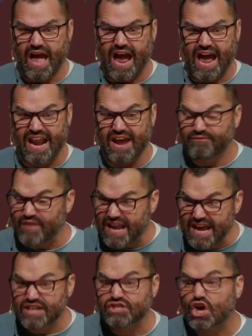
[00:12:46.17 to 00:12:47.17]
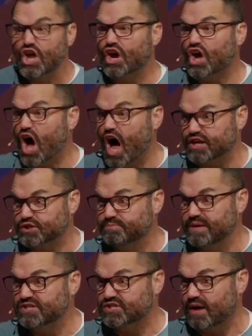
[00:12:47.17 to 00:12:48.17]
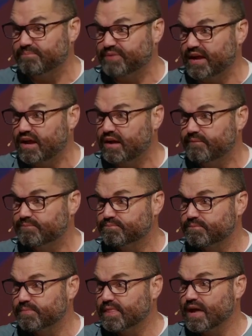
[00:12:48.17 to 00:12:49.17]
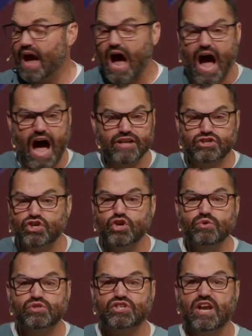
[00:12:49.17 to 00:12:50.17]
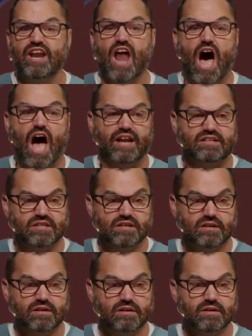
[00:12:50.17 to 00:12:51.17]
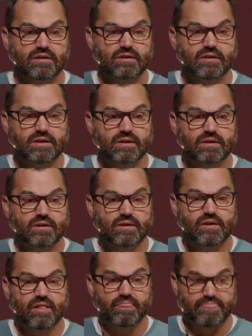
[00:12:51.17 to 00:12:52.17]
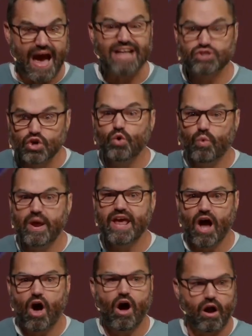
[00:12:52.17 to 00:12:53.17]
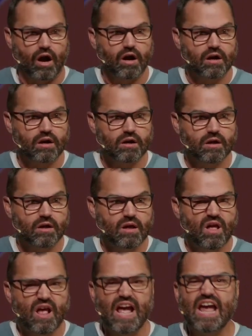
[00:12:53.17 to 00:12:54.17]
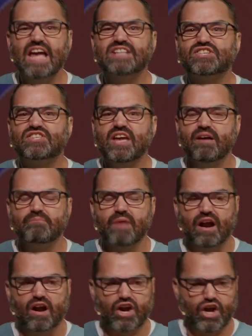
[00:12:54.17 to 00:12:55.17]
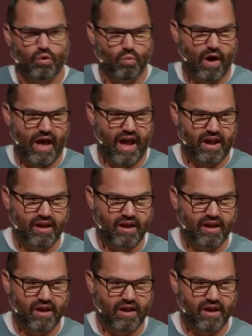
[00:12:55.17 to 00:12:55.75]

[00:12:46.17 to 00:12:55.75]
And if it is going to cost me something, I choose to not. That's who we are. It's the American way.